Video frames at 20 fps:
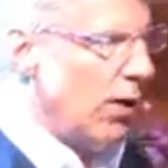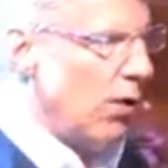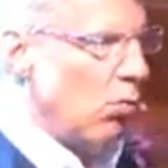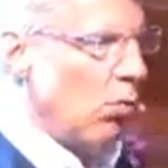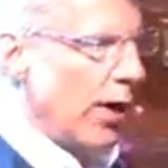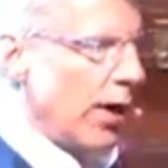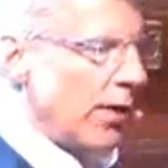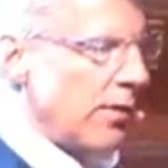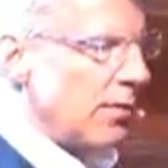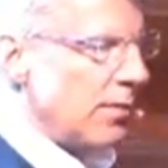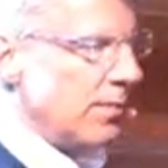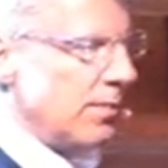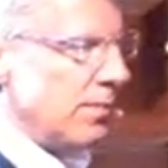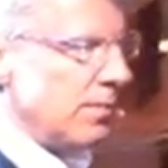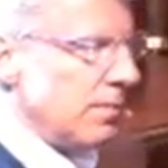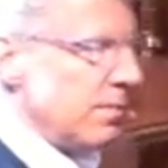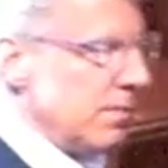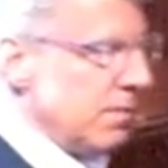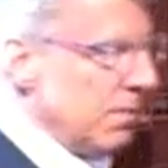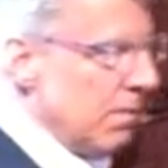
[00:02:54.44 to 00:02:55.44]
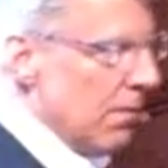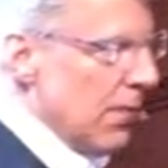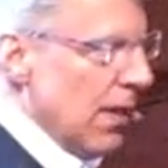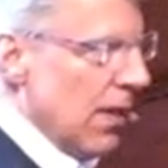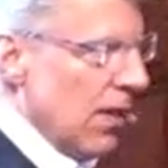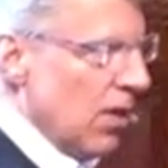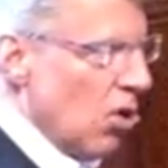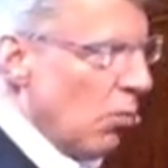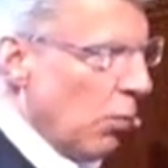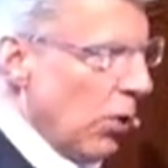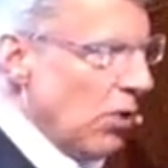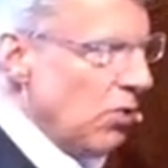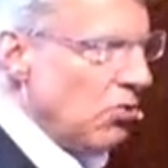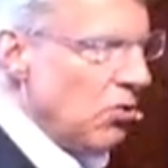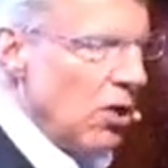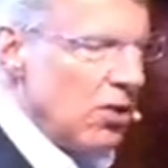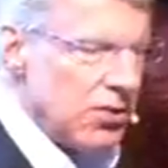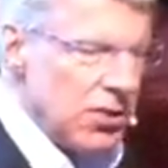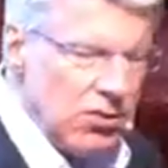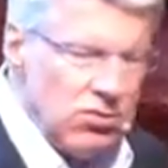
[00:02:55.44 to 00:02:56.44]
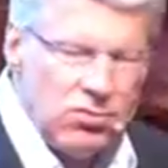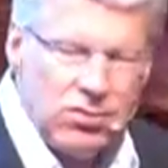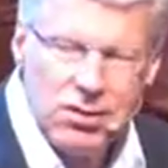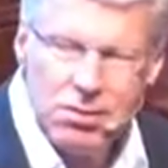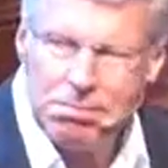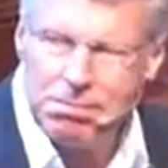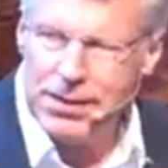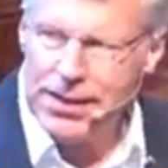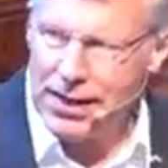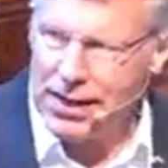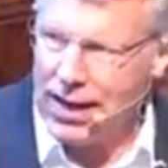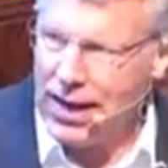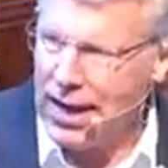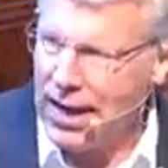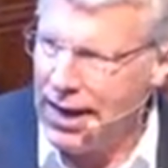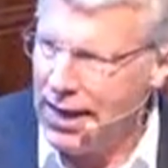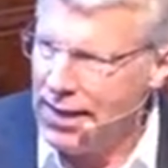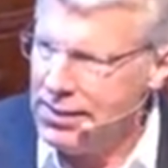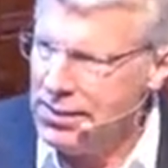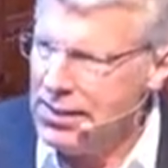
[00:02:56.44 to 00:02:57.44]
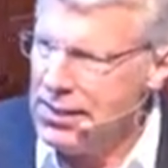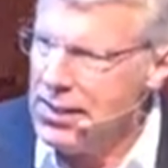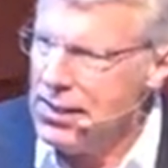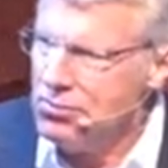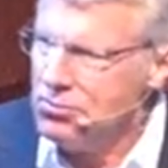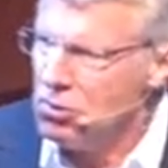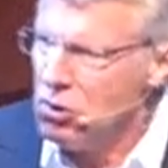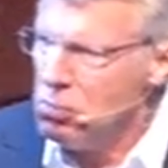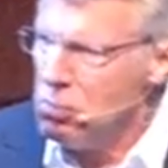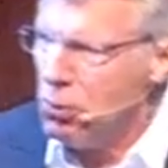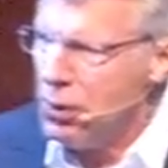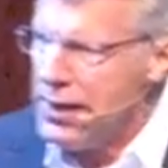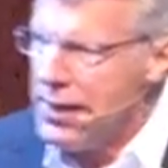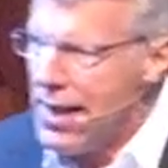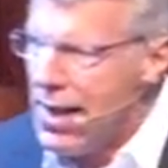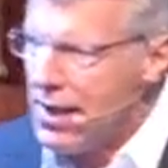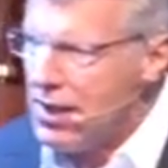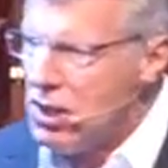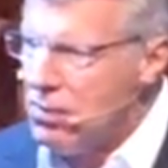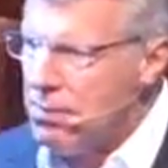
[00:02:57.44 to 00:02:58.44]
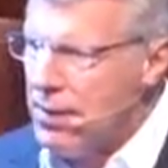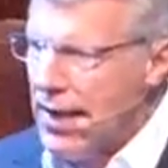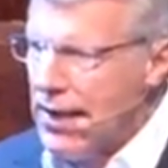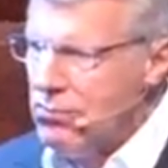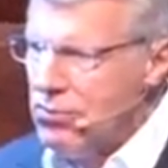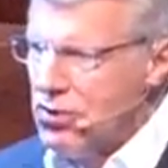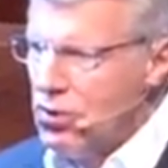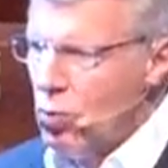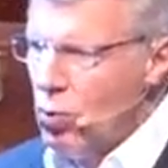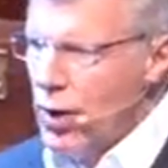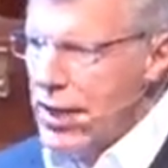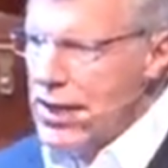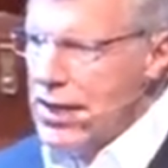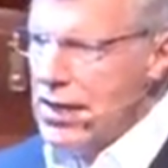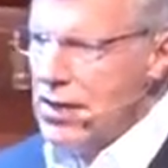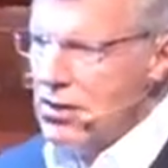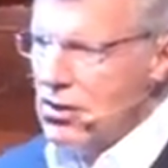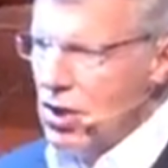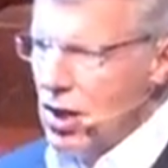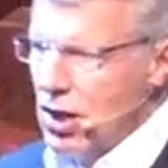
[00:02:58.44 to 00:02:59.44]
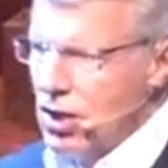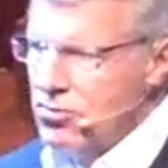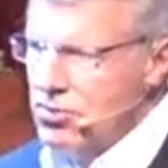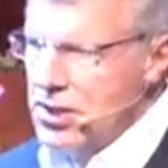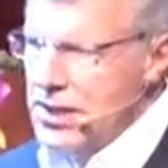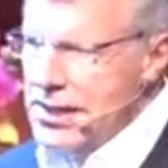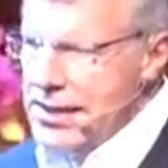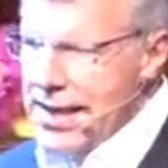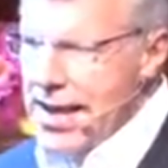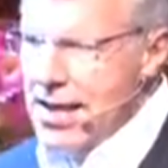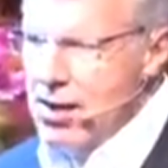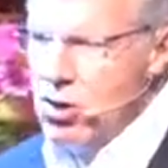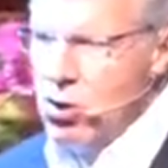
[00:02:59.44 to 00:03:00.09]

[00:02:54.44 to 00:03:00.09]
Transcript: he went. The priest thought this is a bit odd. He's so preoccupied with the way he looks that he can't